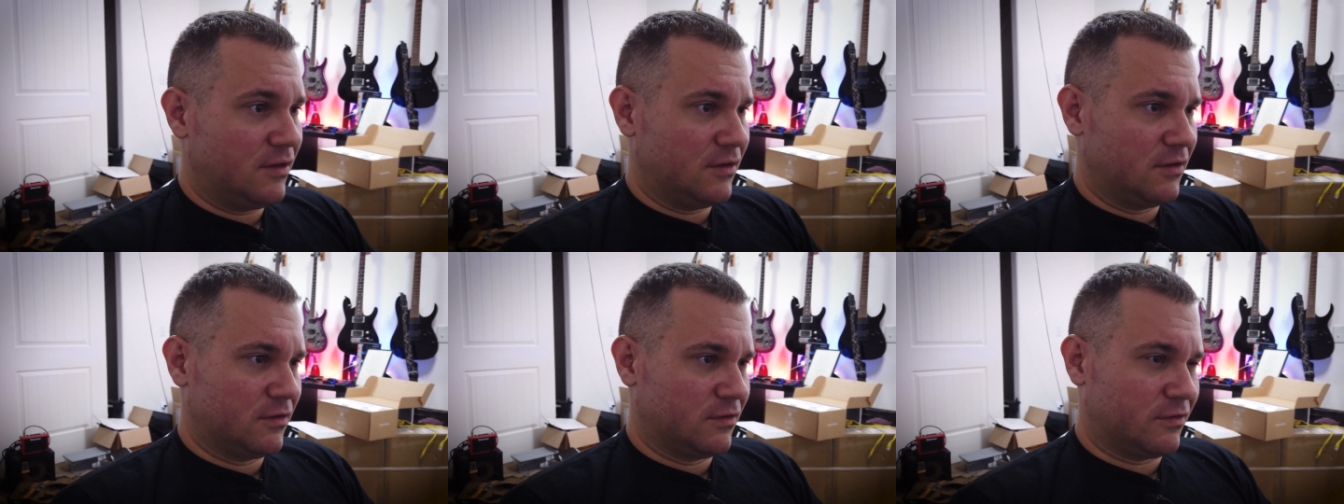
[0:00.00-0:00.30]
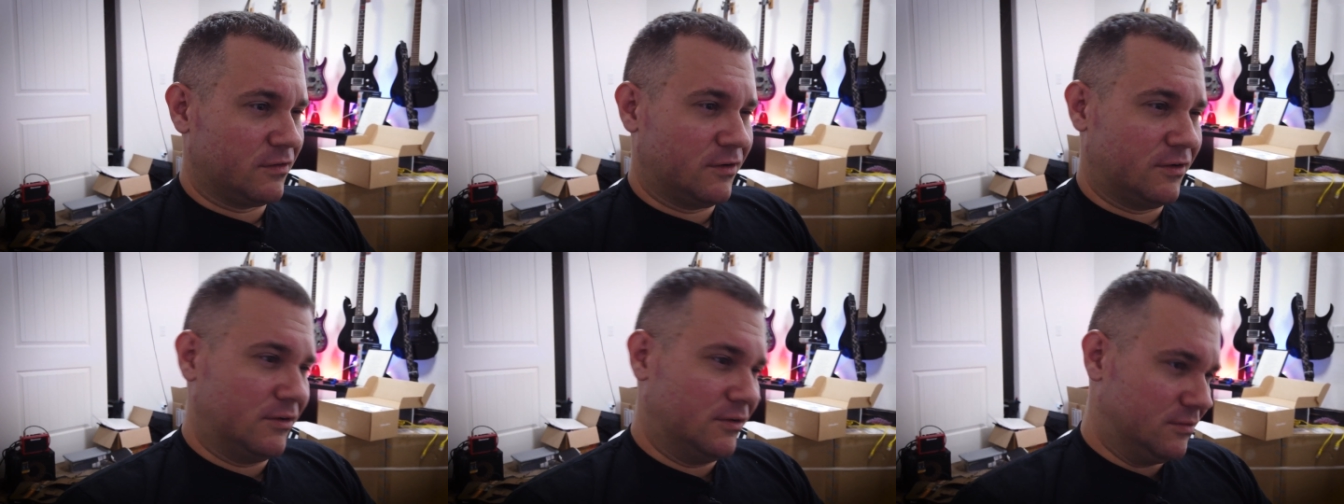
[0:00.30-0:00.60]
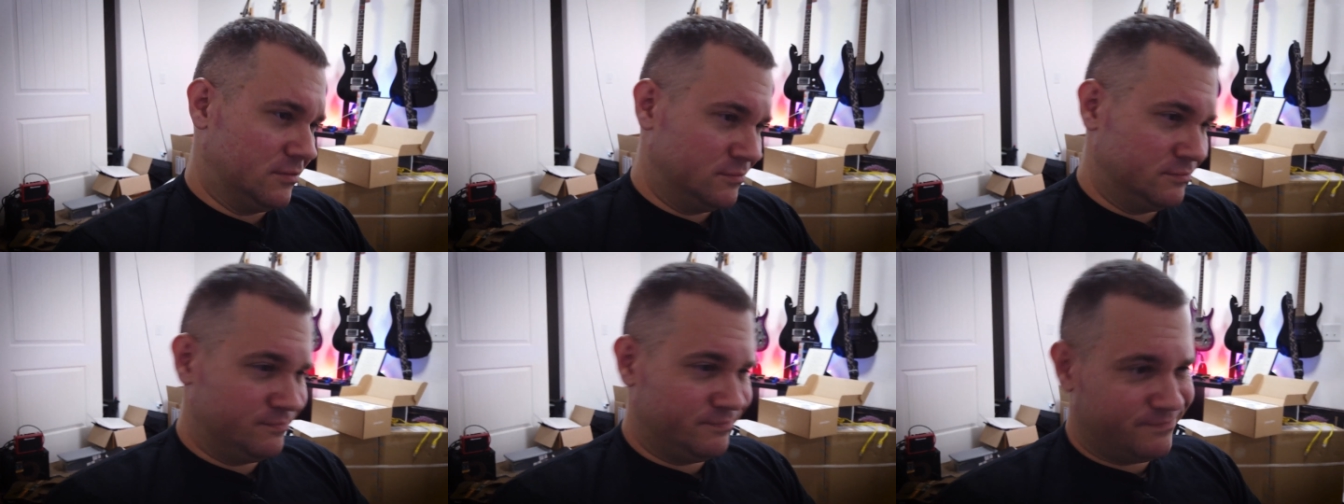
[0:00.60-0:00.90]

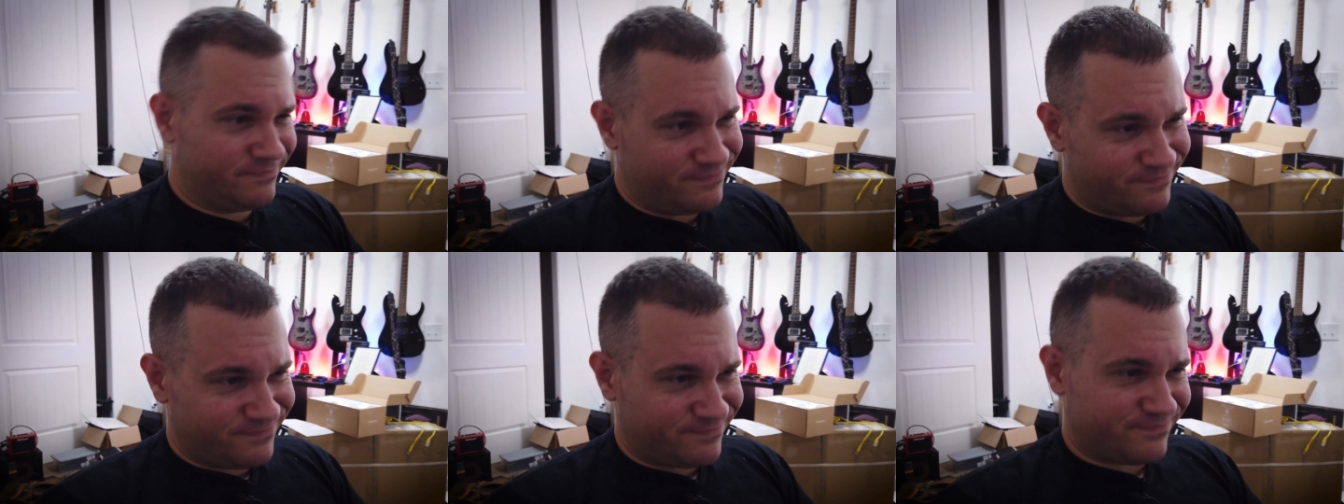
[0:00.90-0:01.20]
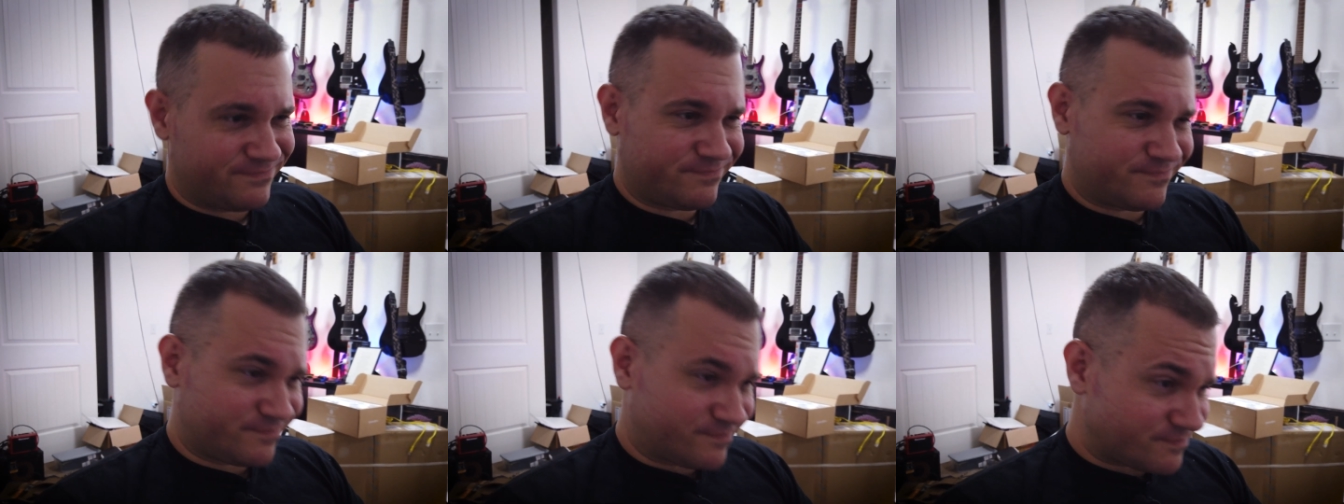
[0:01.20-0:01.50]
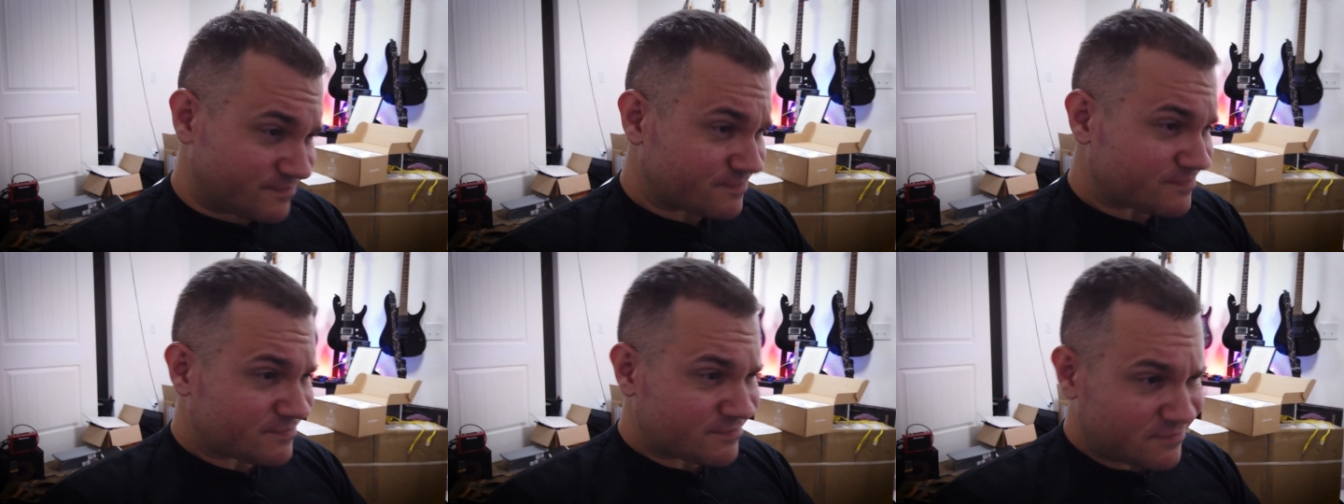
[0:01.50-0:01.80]
So
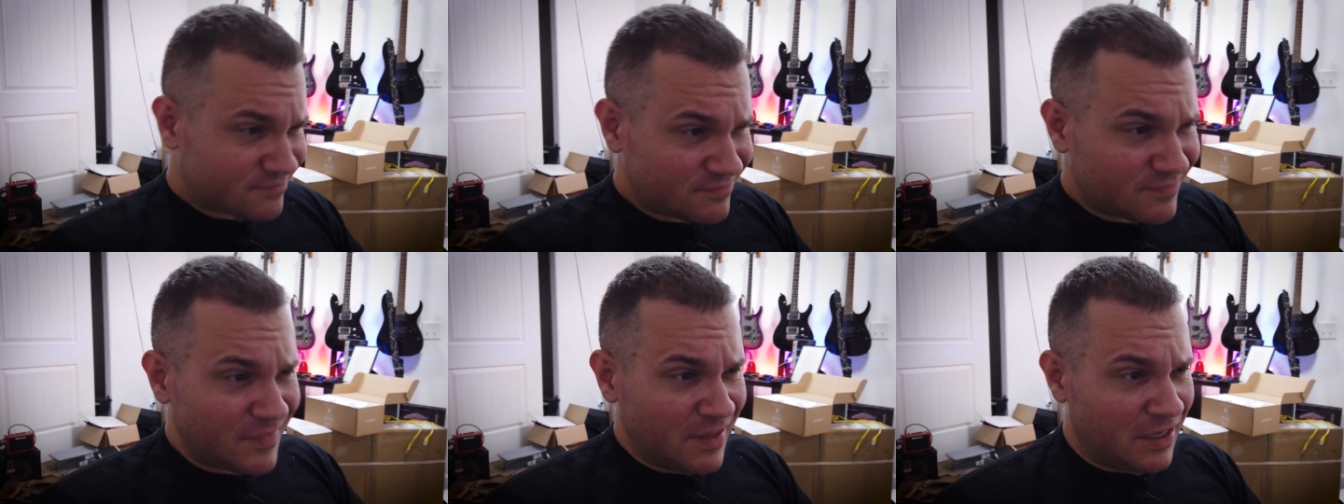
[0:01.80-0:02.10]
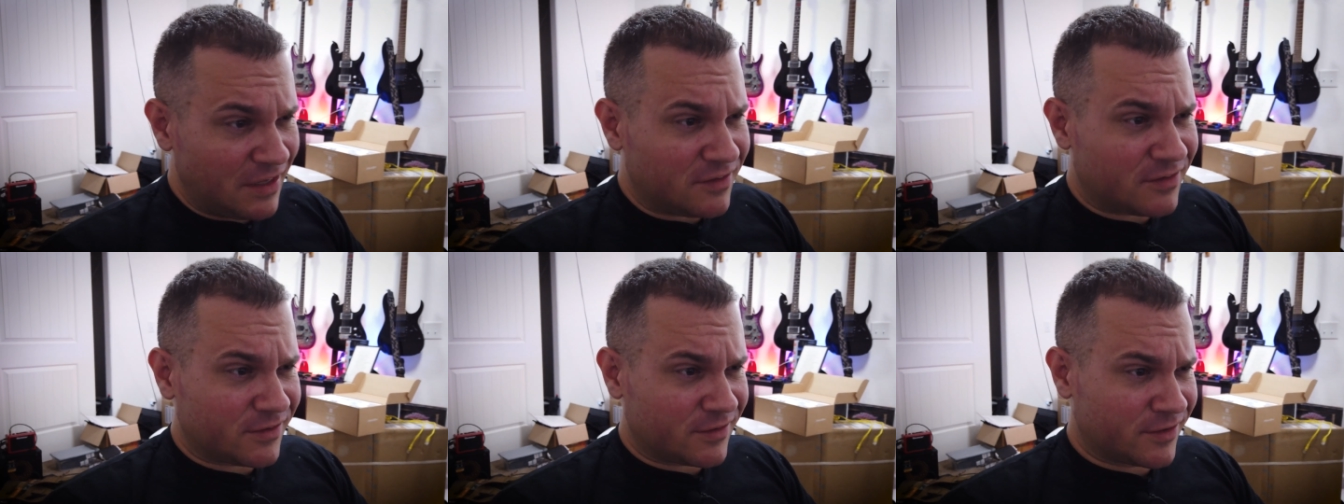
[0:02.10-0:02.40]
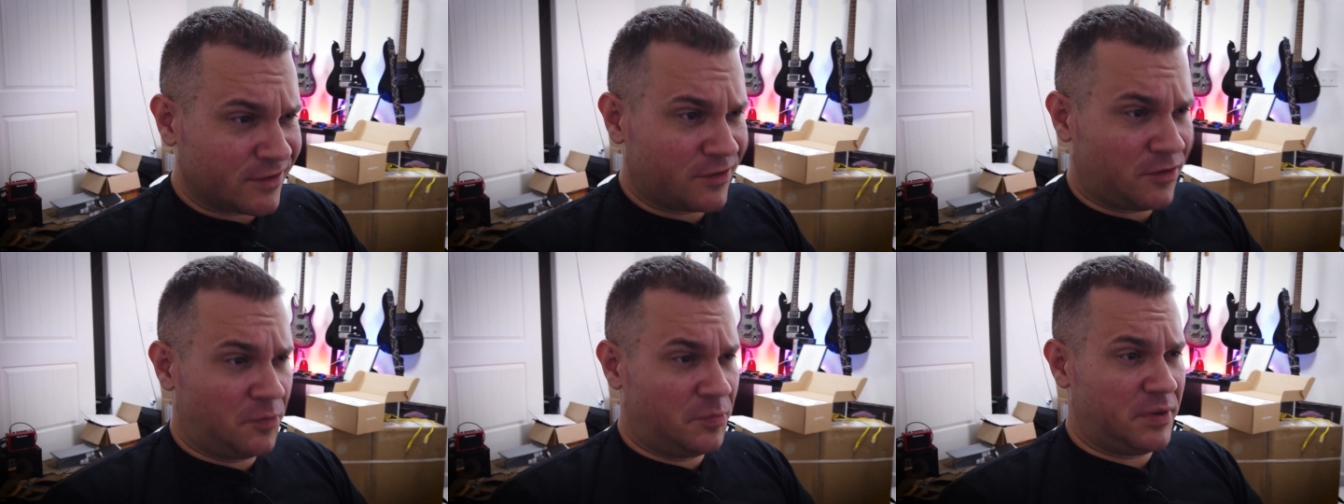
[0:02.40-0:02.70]
it's a
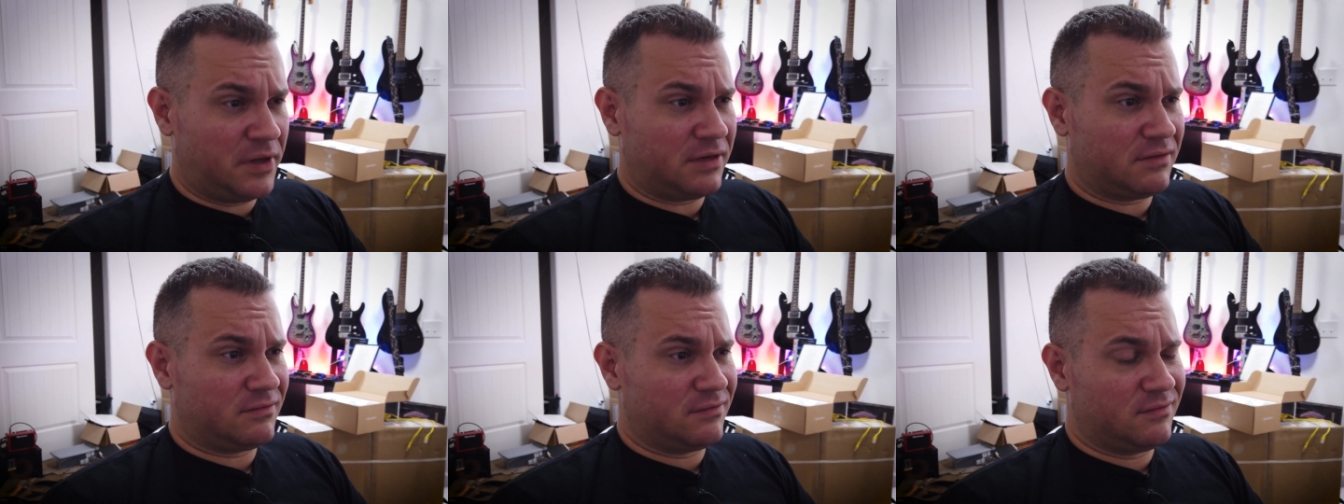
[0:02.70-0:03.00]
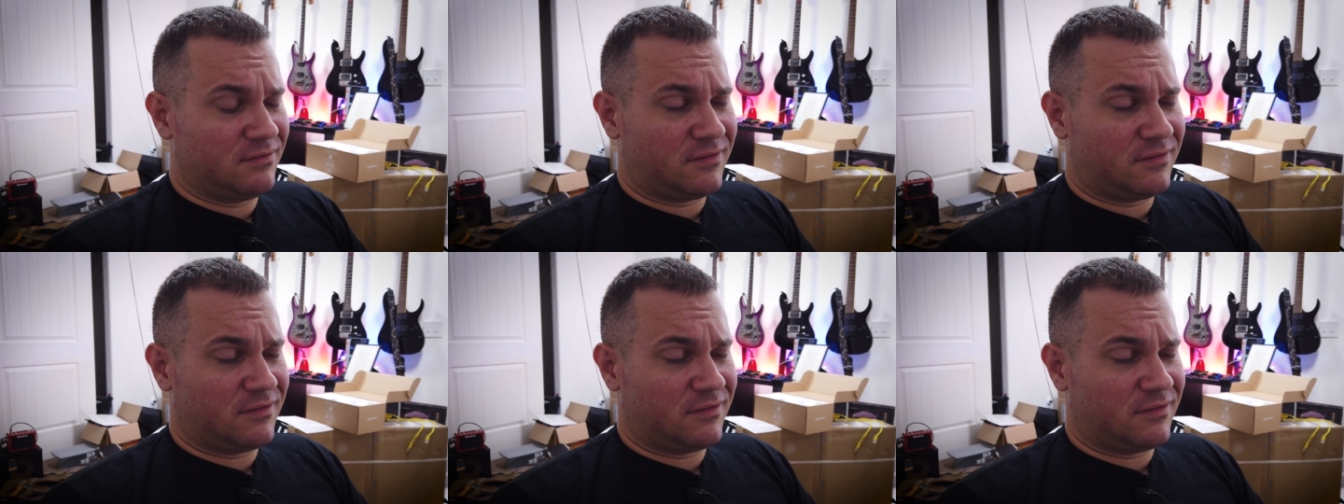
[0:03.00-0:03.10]
little bit